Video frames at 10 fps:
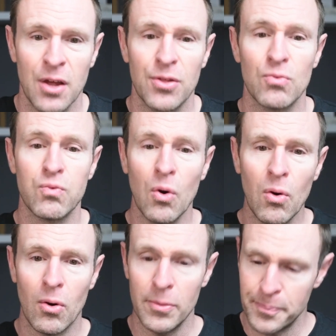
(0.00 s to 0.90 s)
The
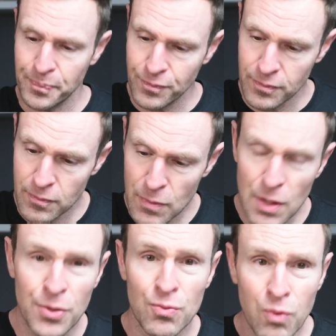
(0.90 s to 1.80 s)
role
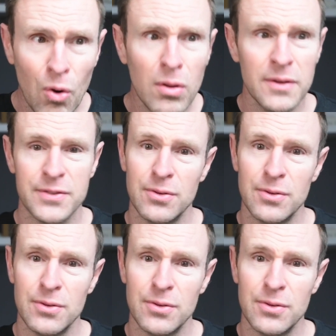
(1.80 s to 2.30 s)
of